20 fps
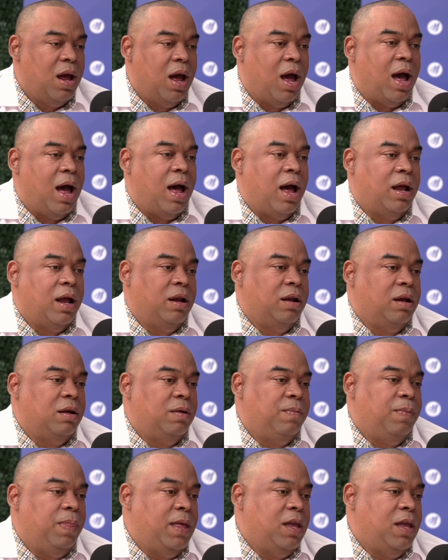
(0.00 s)
and
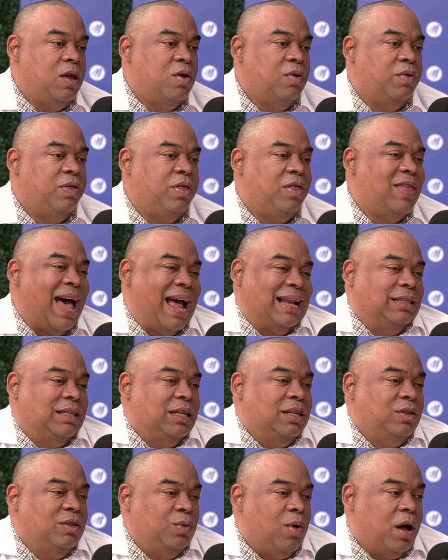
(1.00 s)
that
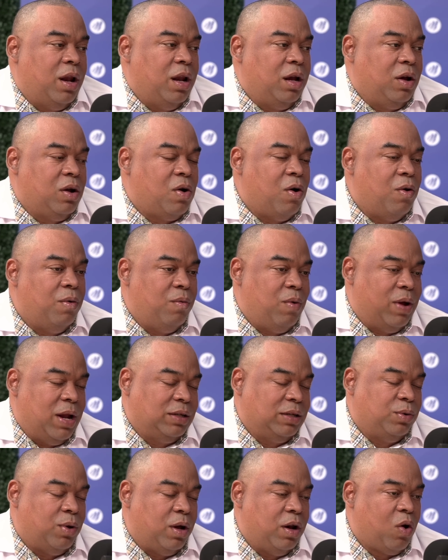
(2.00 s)
is what
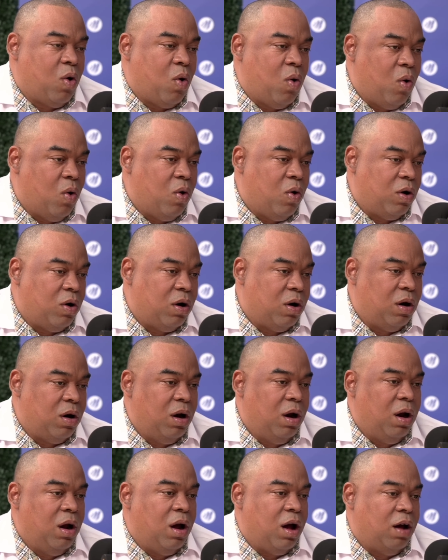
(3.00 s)
that's what the core
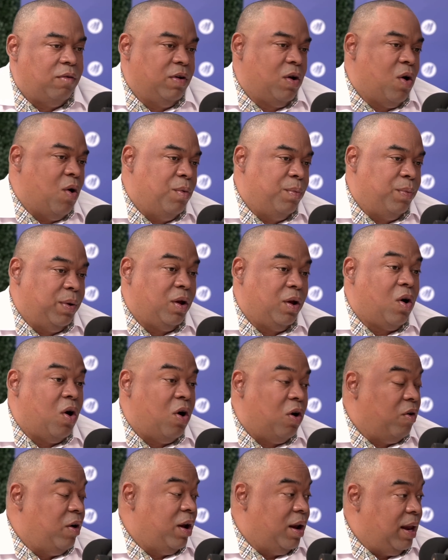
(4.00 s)
of the company
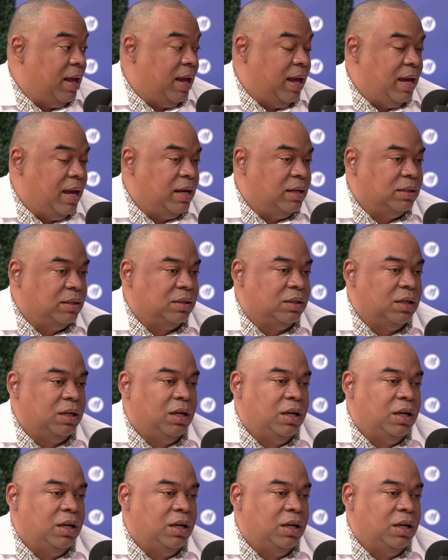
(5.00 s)
currently is.